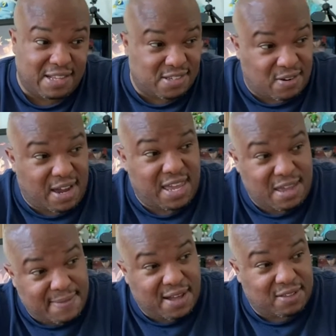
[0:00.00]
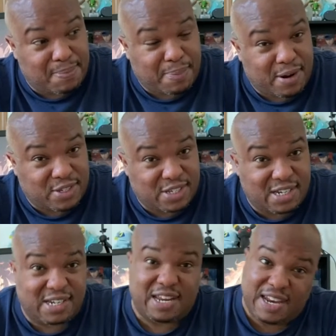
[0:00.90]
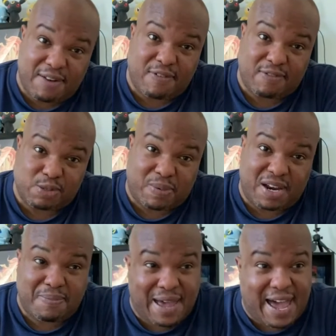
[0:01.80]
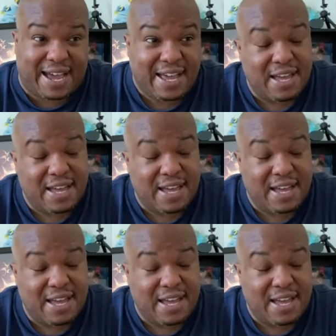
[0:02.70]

and so I emailed the person and they never responded back.